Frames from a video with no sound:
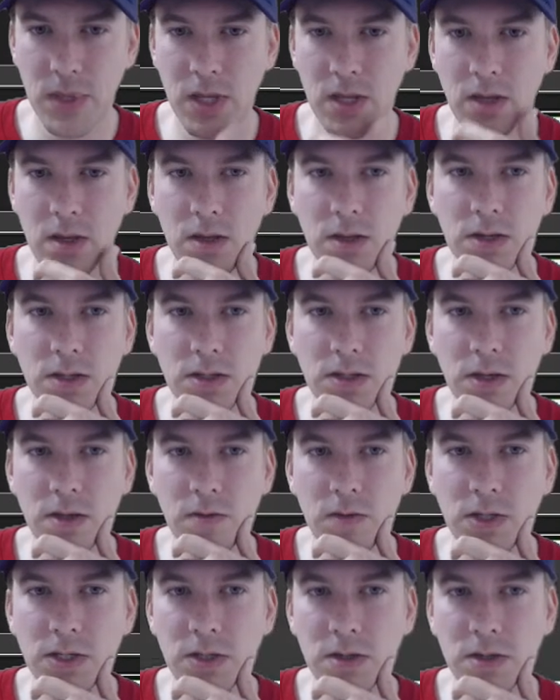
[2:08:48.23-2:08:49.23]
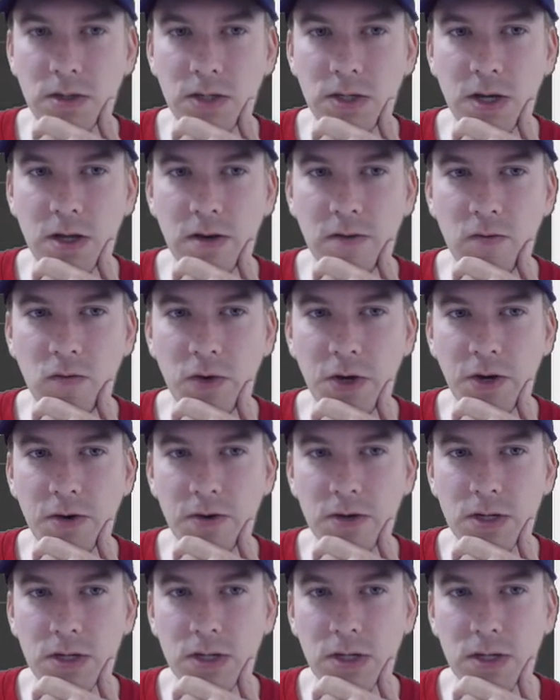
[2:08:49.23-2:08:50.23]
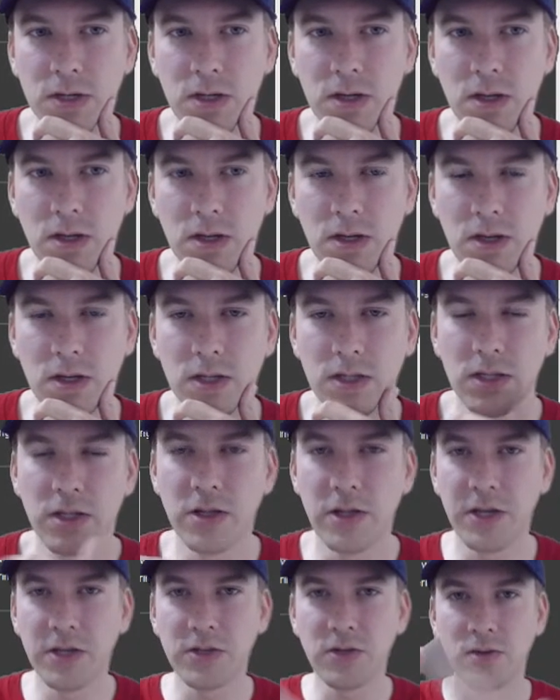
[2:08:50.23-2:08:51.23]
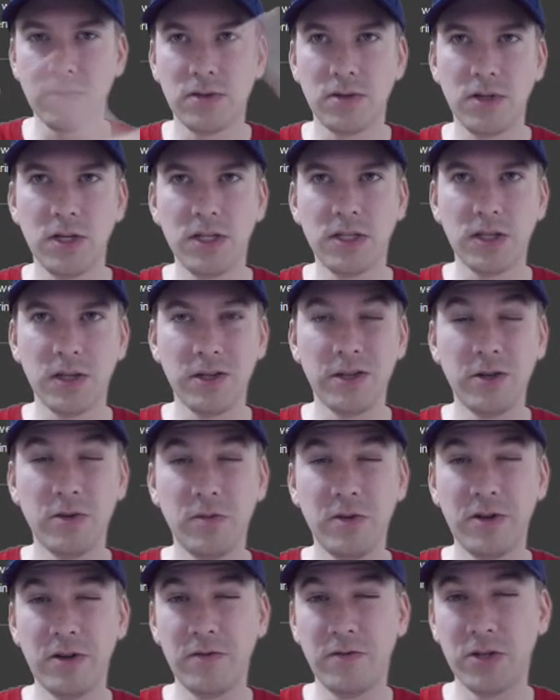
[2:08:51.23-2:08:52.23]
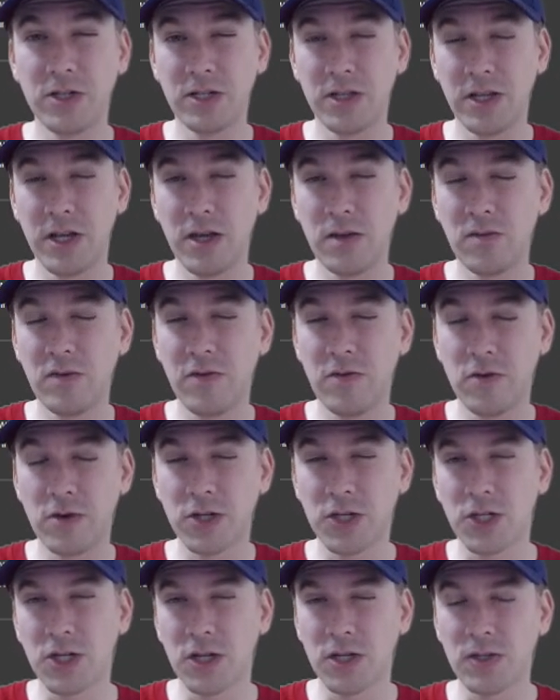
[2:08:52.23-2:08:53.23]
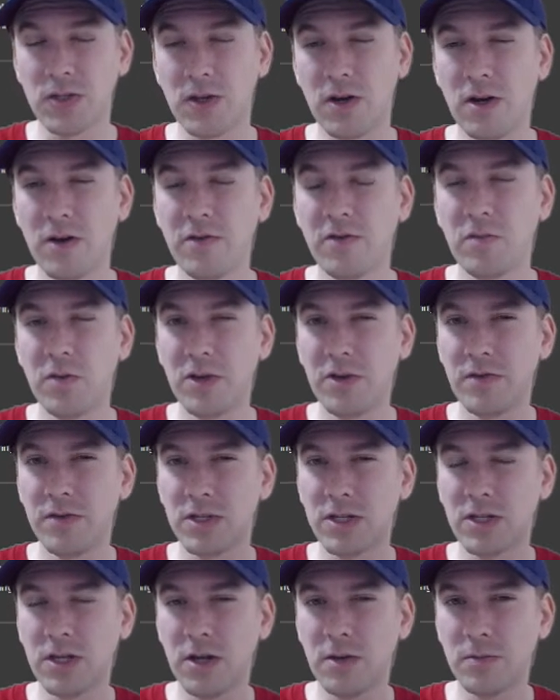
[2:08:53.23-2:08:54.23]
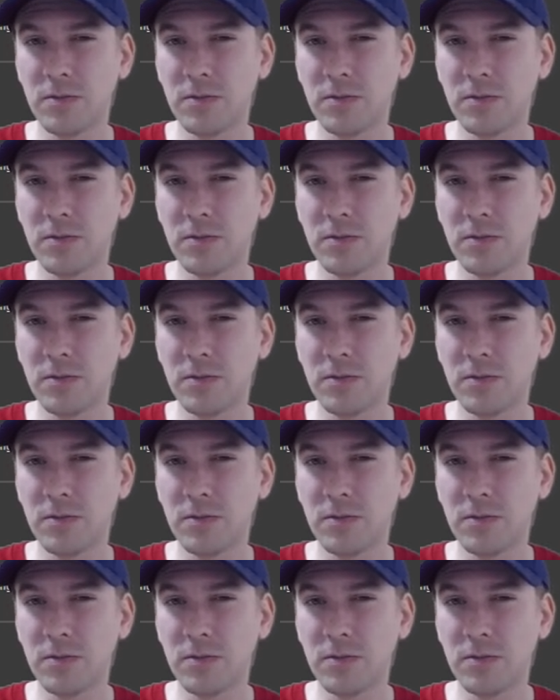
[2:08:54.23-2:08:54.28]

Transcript: Because otherwise it looks kind of weird. Because the laser needs a little bit of a delay before it shuts off, but if it stops